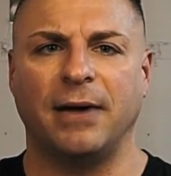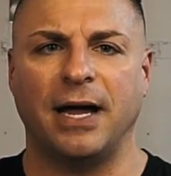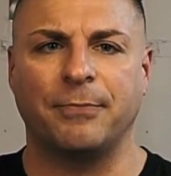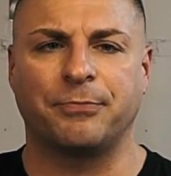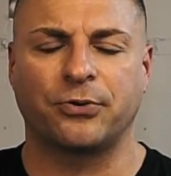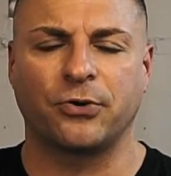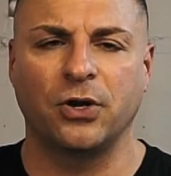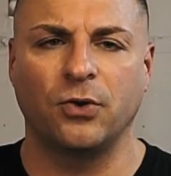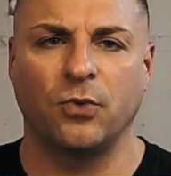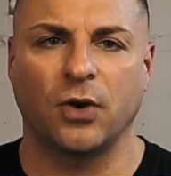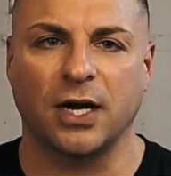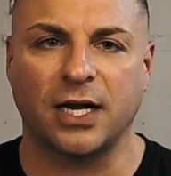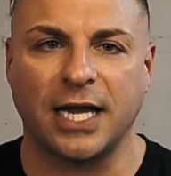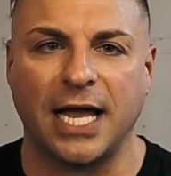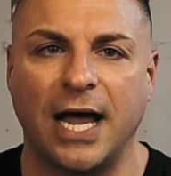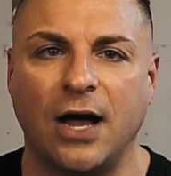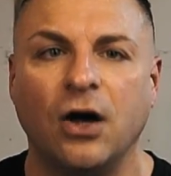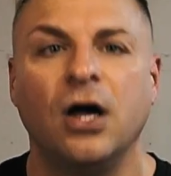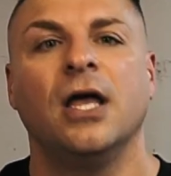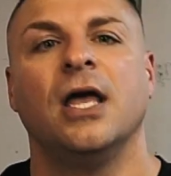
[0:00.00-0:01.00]
my
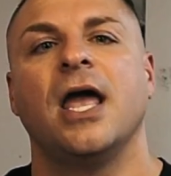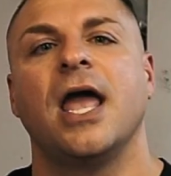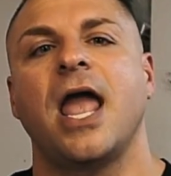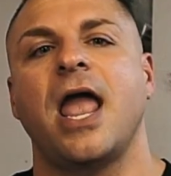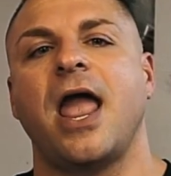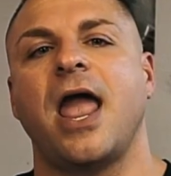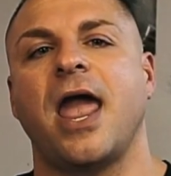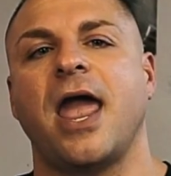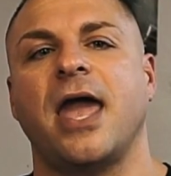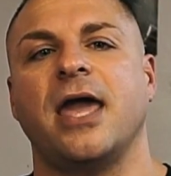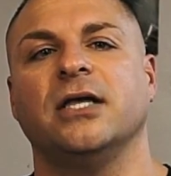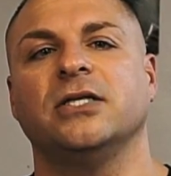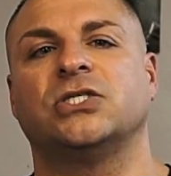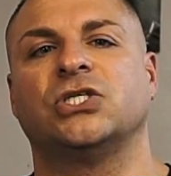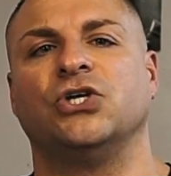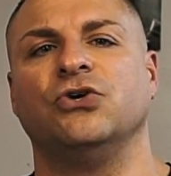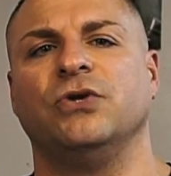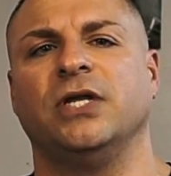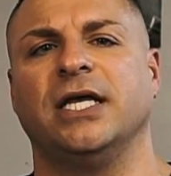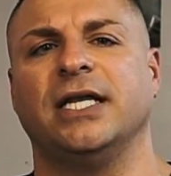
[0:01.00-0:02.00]
pre-workout, and
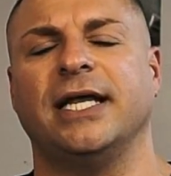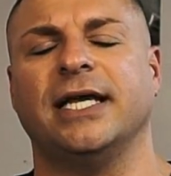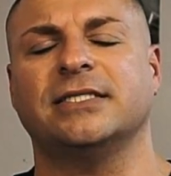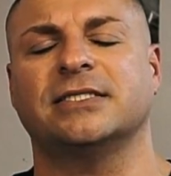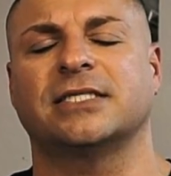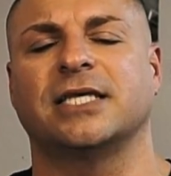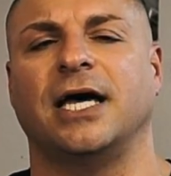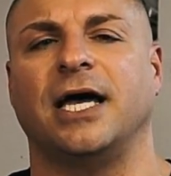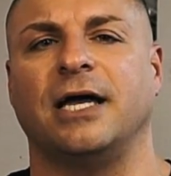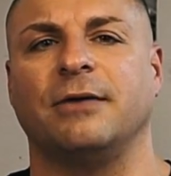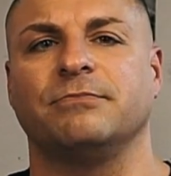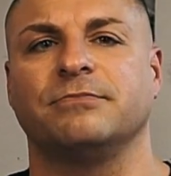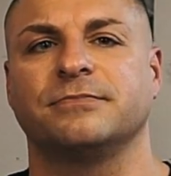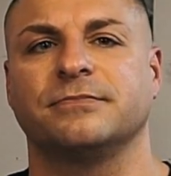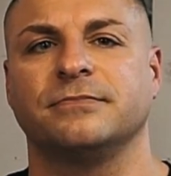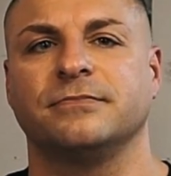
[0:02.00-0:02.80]
tune in next time.